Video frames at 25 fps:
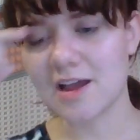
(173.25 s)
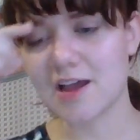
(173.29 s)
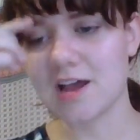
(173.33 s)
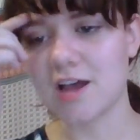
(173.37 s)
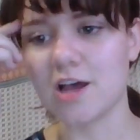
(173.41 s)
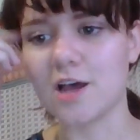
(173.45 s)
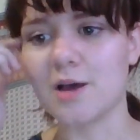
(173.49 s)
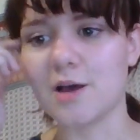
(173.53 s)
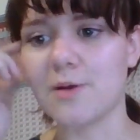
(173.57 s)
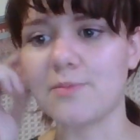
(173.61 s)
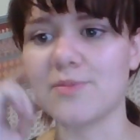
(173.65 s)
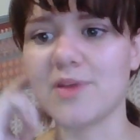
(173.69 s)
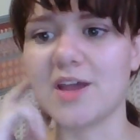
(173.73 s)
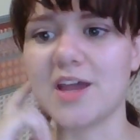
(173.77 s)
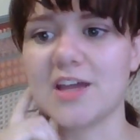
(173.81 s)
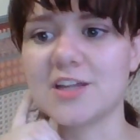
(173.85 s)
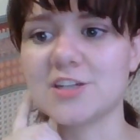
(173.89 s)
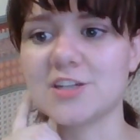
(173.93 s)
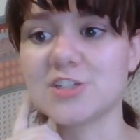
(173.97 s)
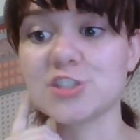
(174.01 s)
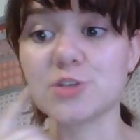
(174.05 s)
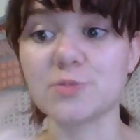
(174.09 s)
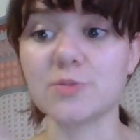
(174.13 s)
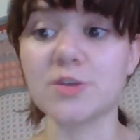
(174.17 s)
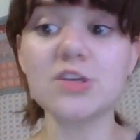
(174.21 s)

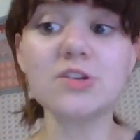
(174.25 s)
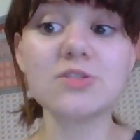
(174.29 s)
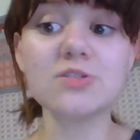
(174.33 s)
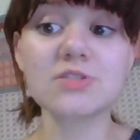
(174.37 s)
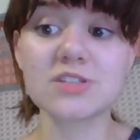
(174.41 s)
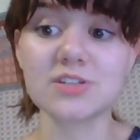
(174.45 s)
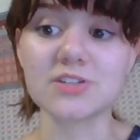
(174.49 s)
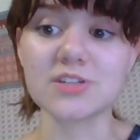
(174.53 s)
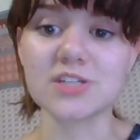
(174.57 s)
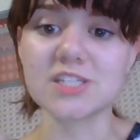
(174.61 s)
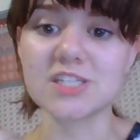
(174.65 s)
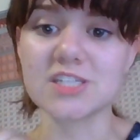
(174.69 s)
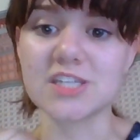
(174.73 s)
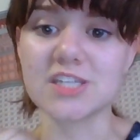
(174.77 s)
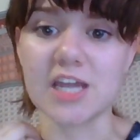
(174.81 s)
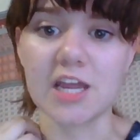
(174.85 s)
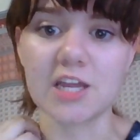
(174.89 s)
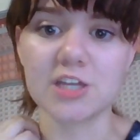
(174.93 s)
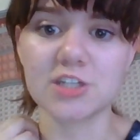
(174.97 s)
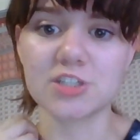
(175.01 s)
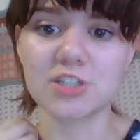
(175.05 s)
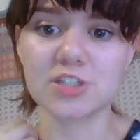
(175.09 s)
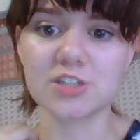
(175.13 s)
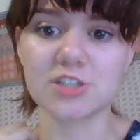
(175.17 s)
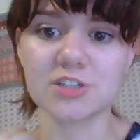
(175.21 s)
and she'll be used to a
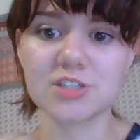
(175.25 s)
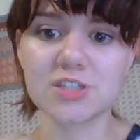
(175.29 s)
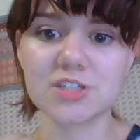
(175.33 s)
stage,